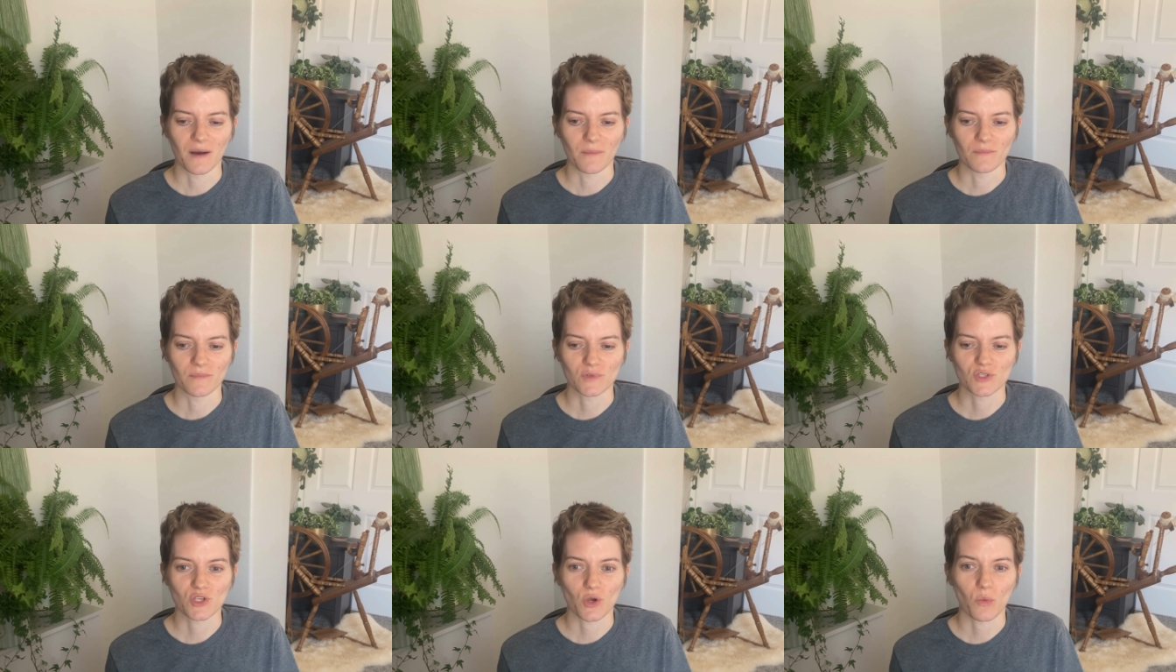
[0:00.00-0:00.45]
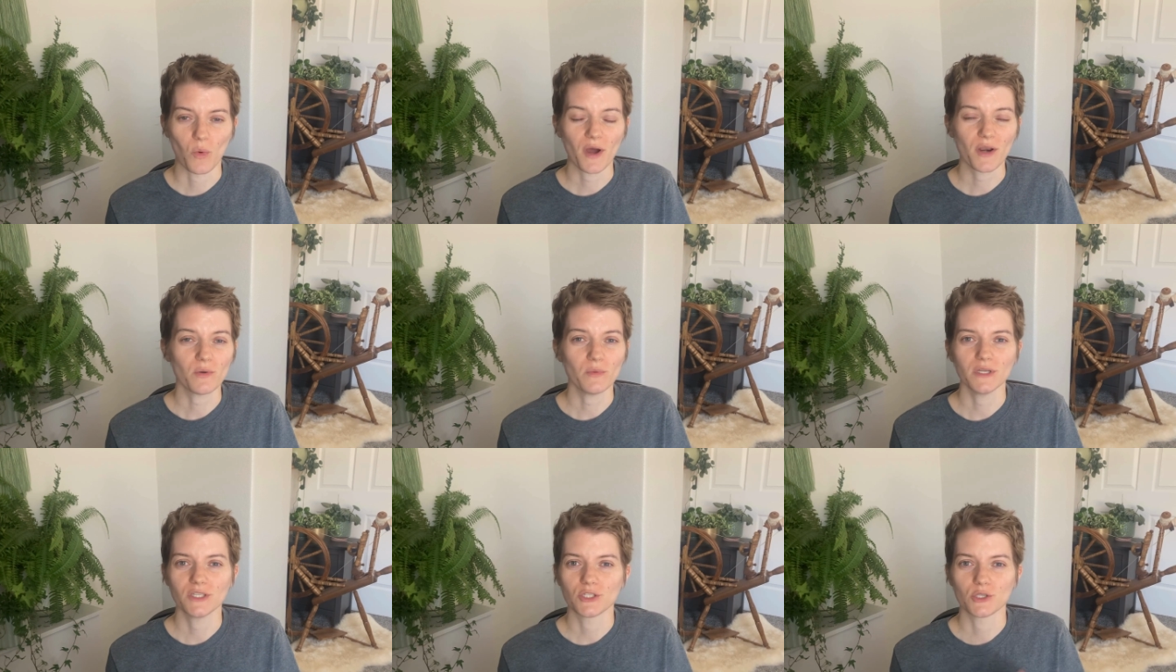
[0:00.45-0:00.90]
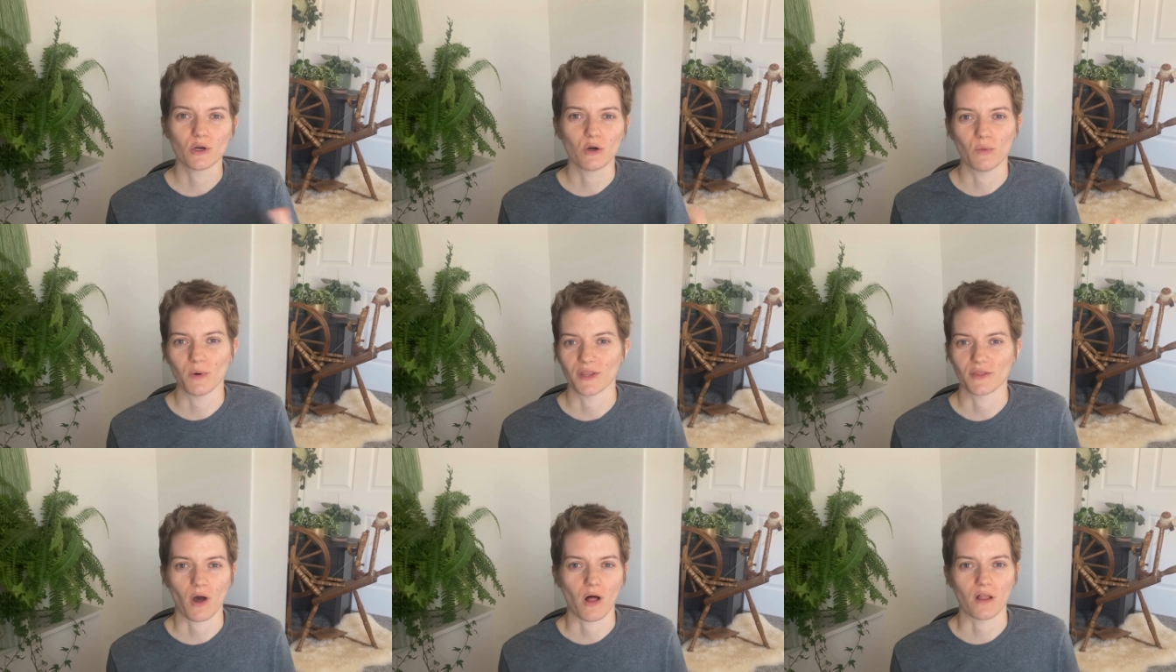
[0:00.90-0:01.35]
So what do we do
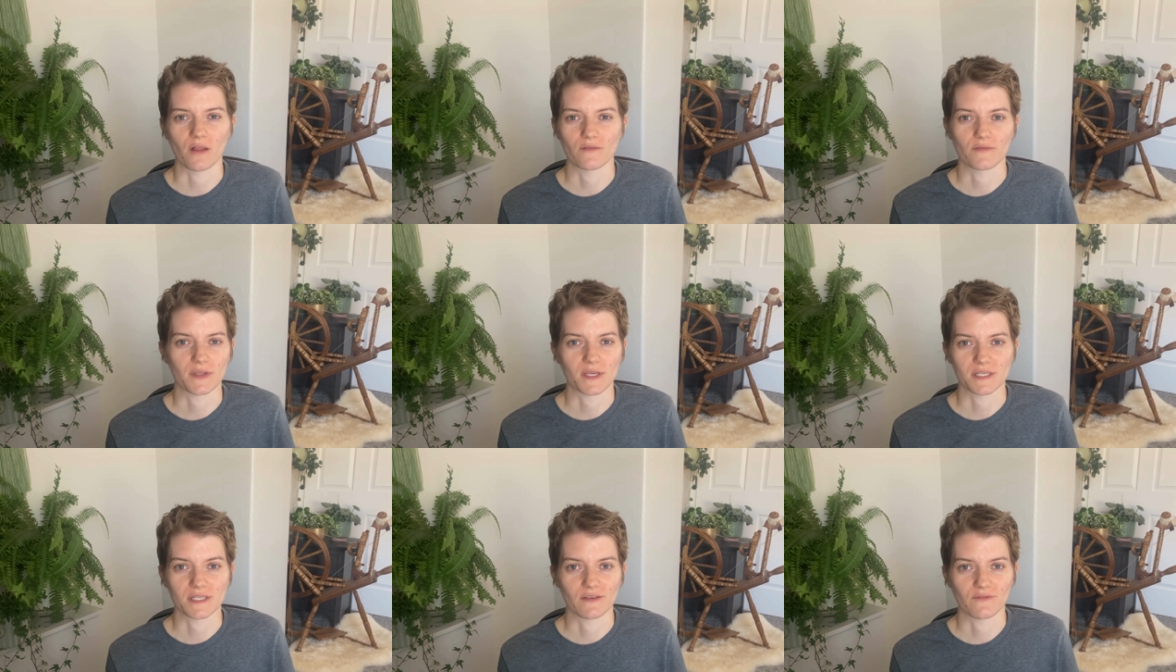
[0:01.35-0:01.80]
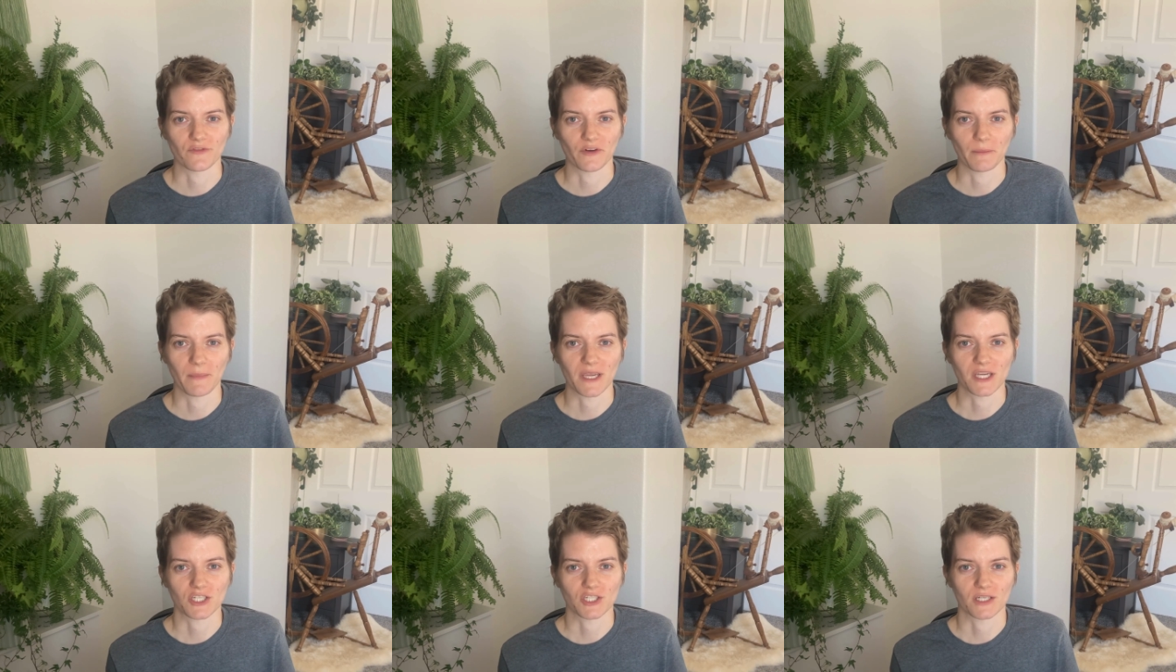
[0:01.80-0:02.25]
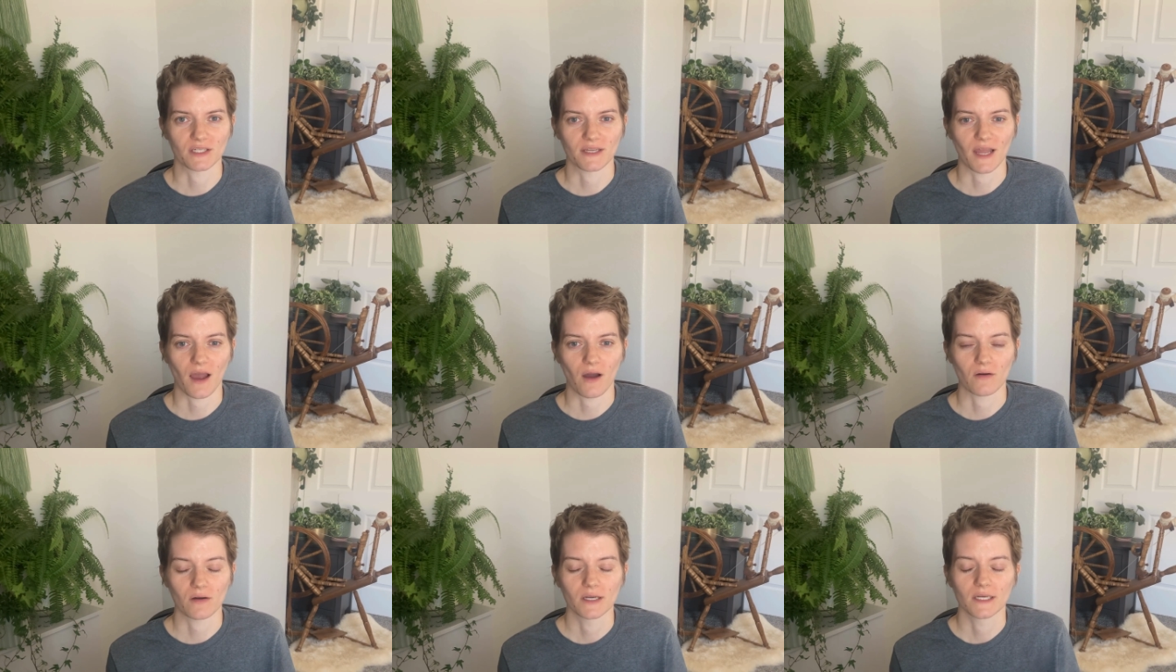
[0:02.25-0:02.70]
with all of this information
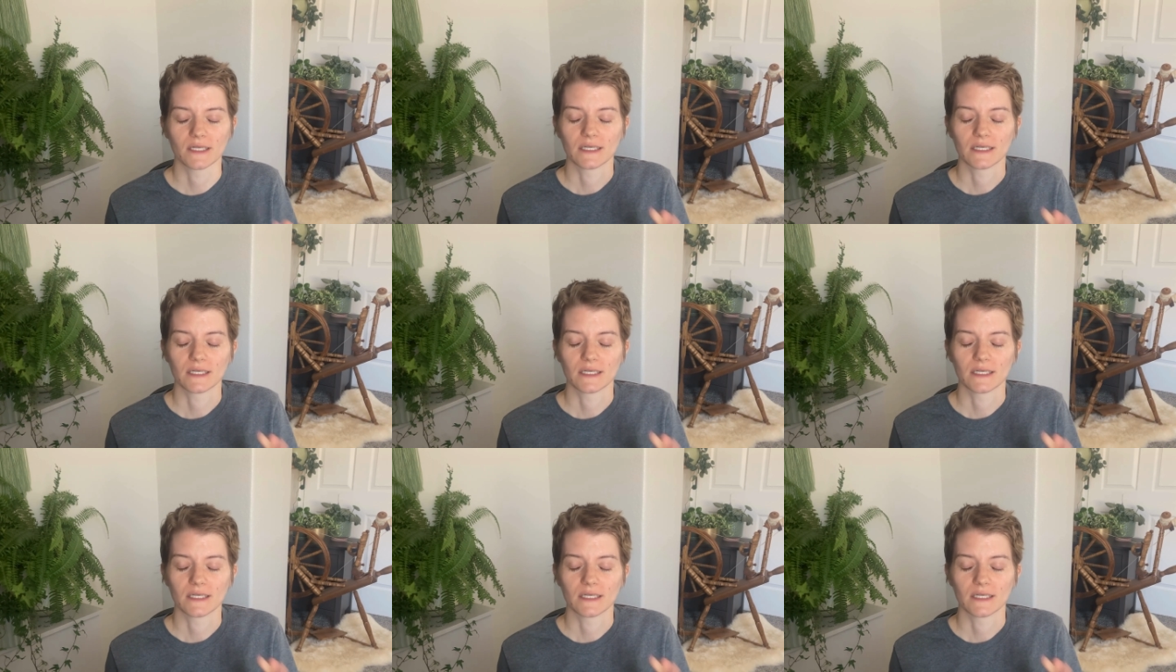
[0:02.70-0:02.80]
now?